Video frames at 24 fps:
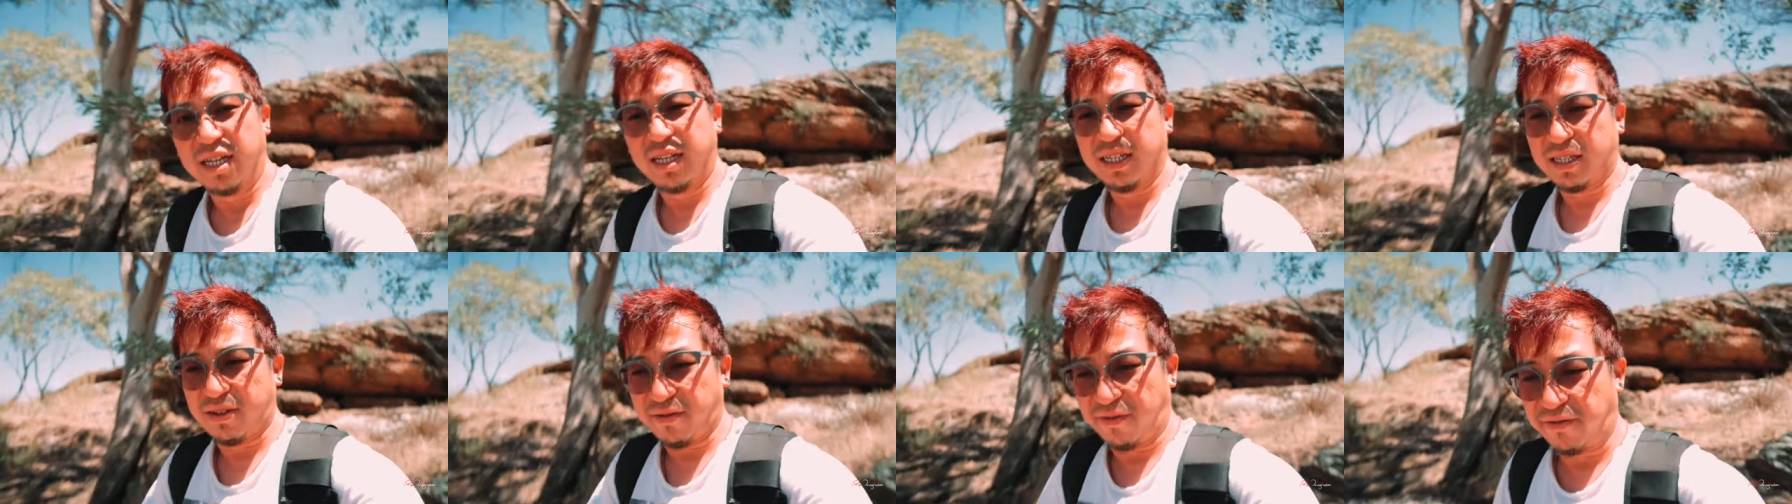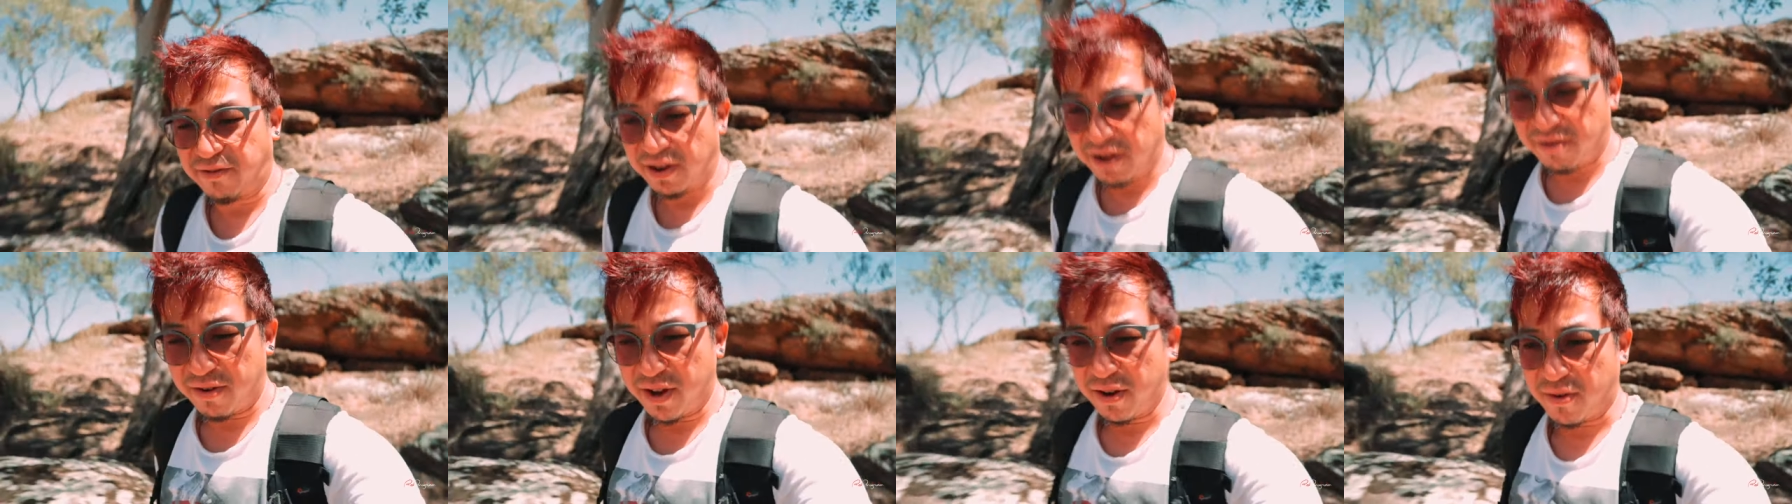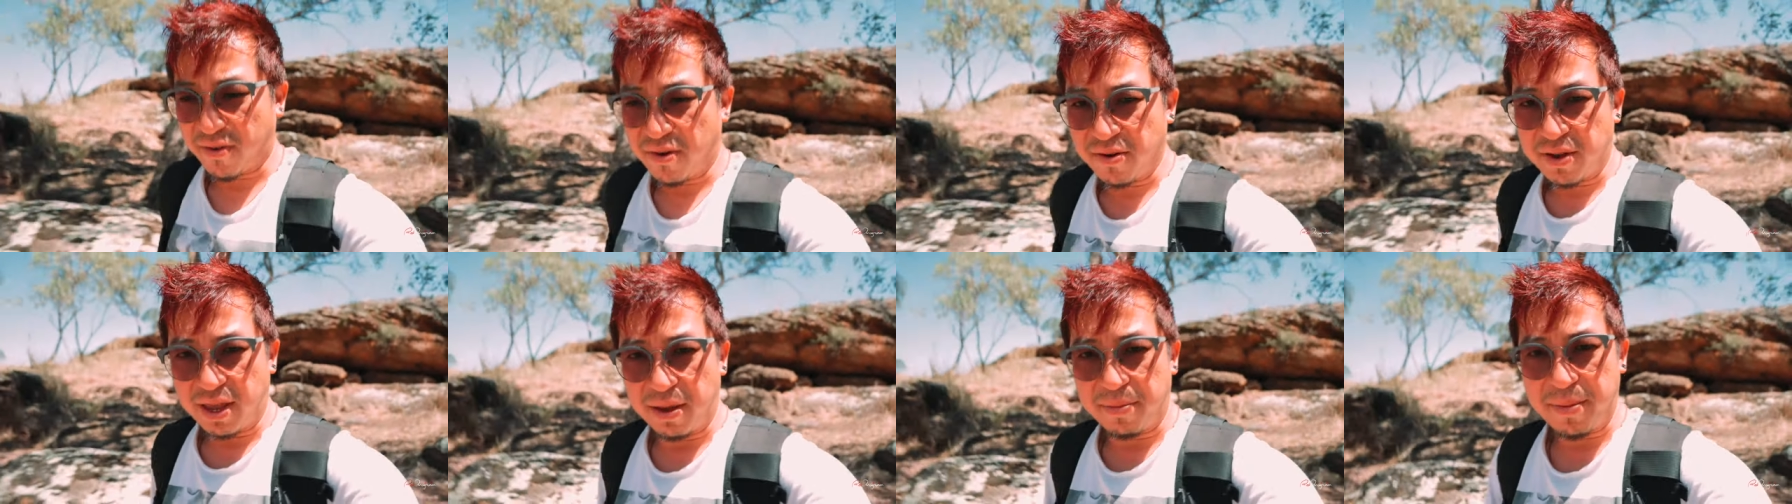It's a very
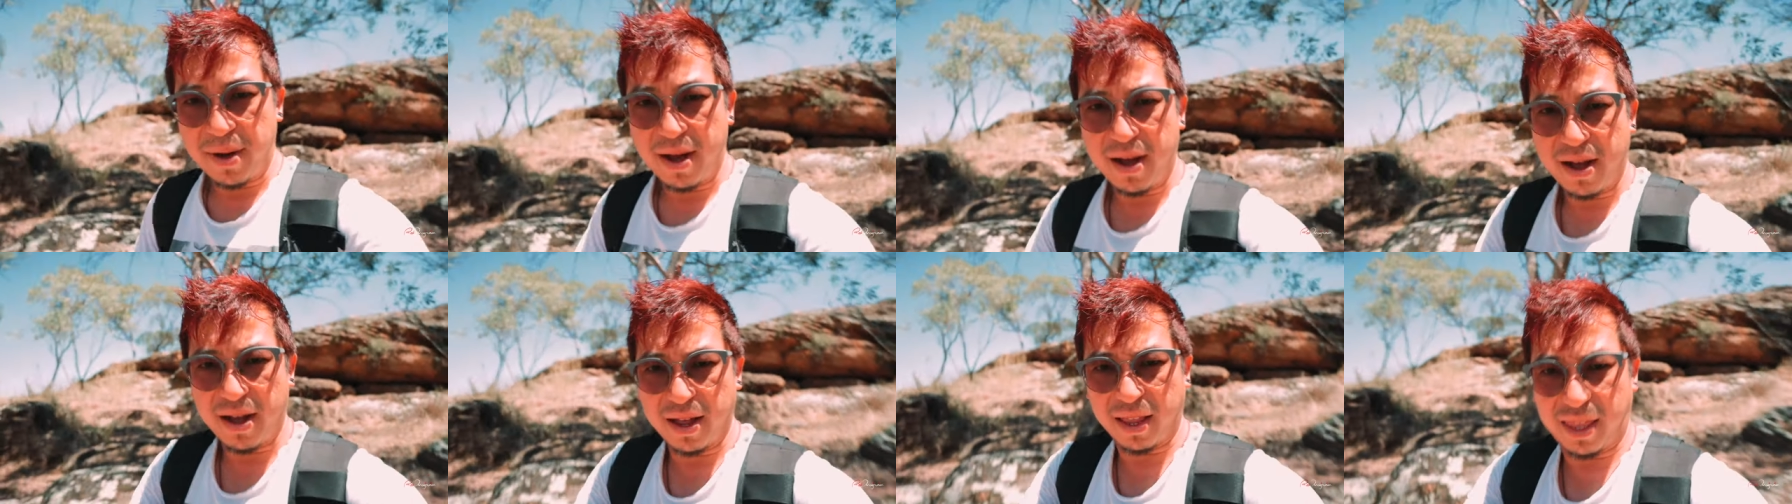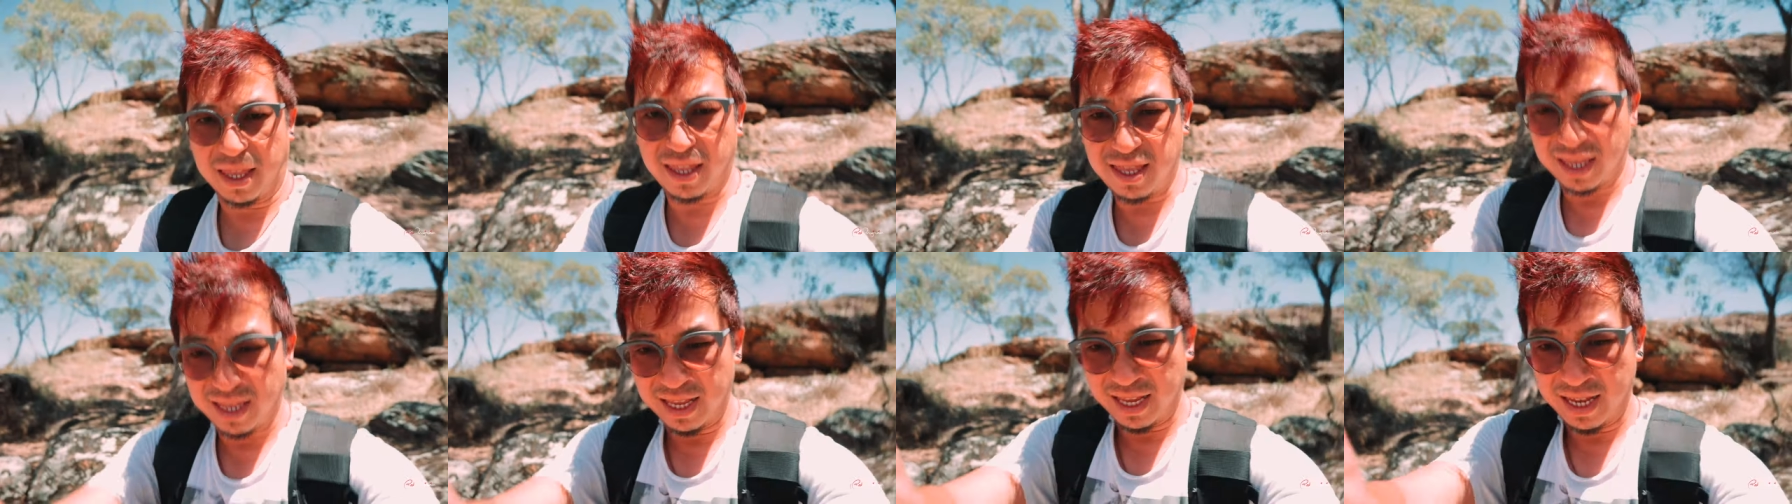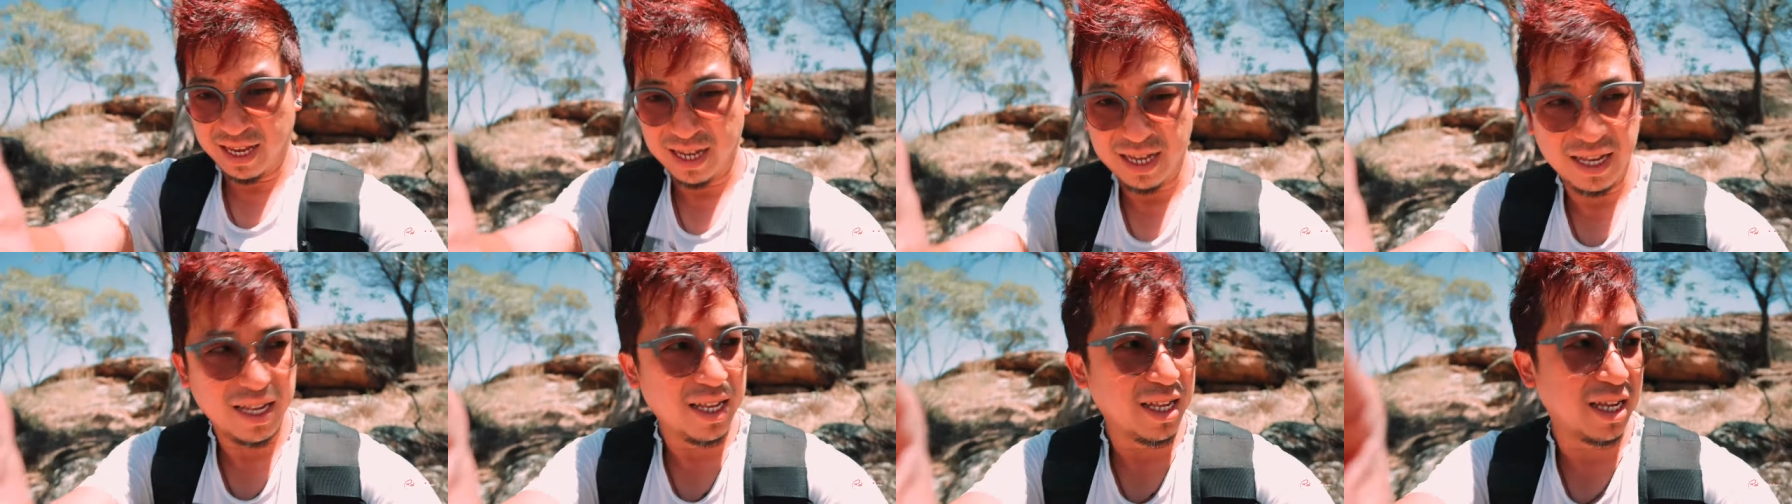rocky path
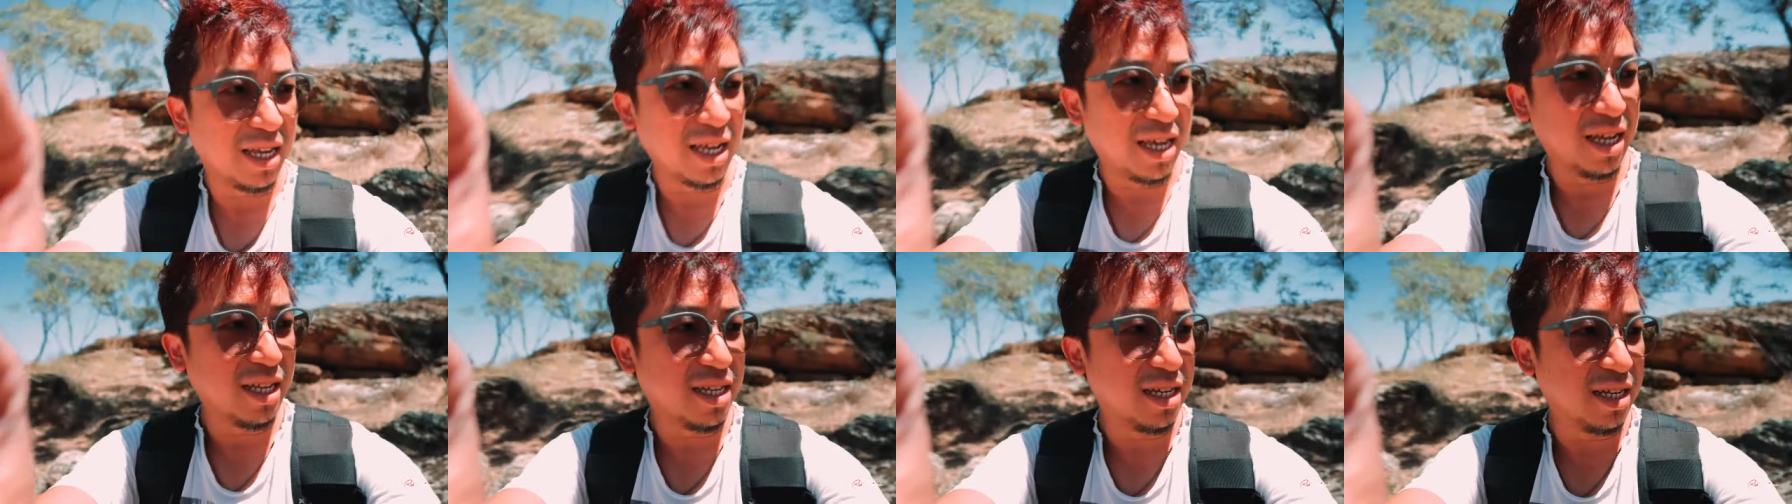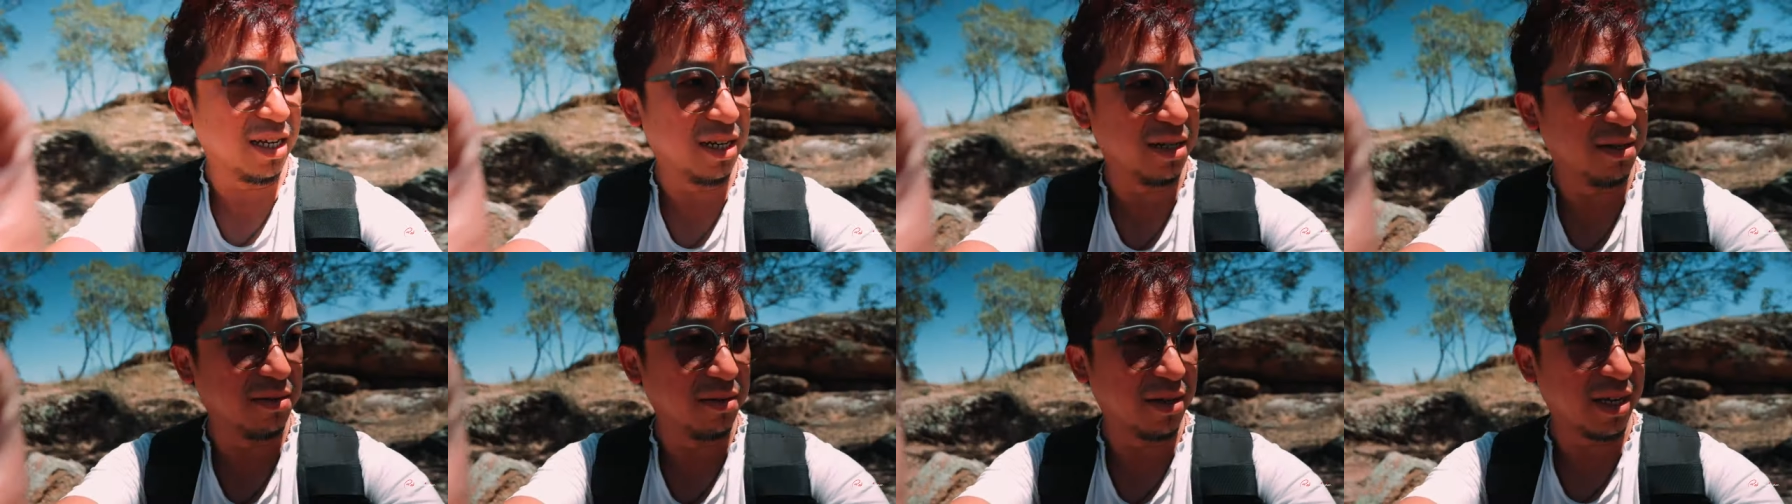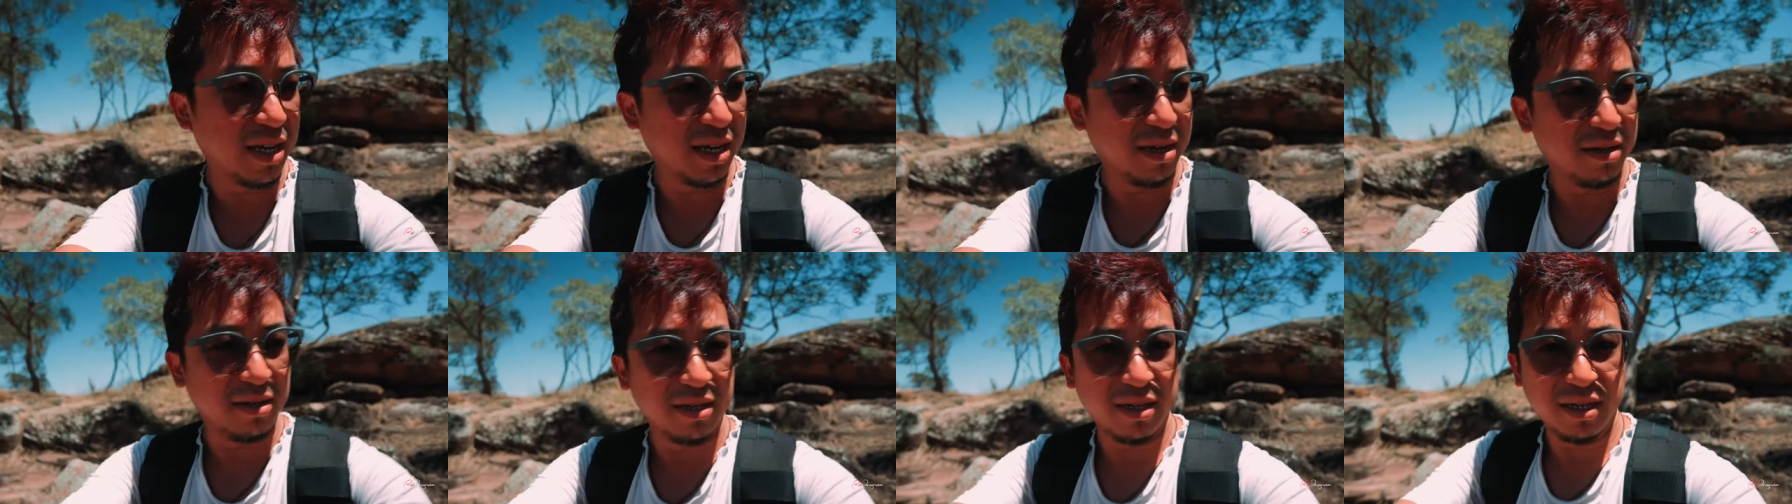to get to the
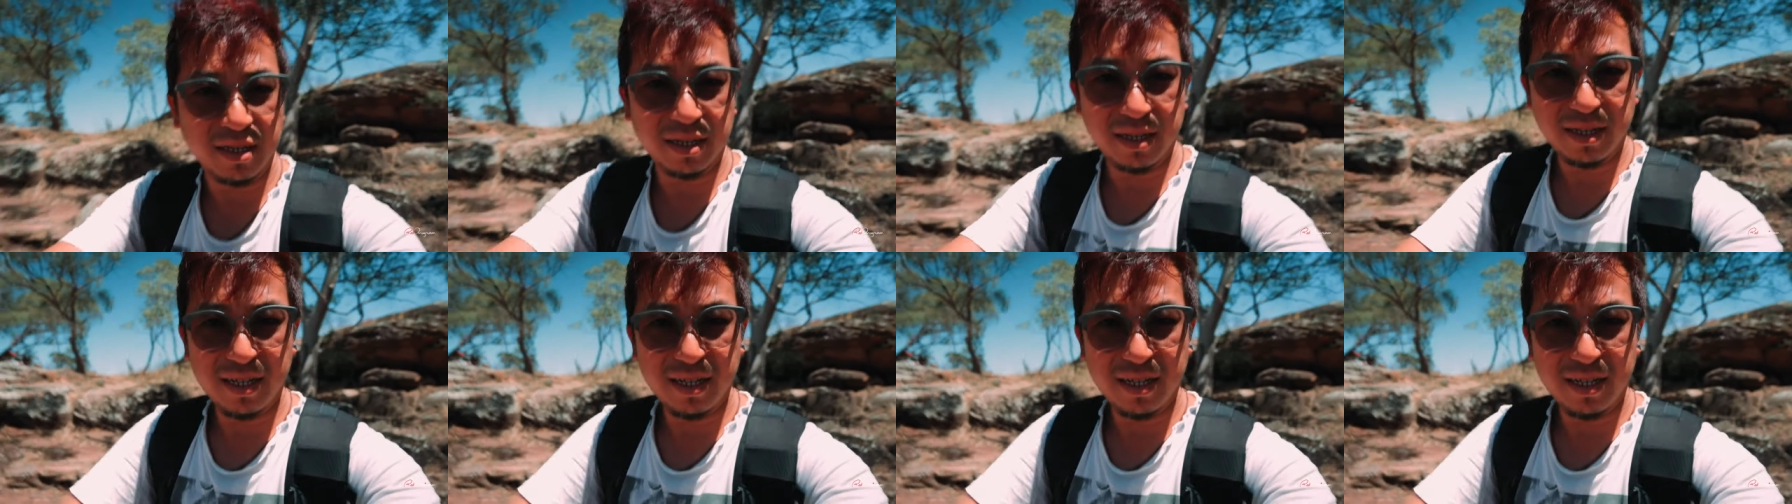lookout.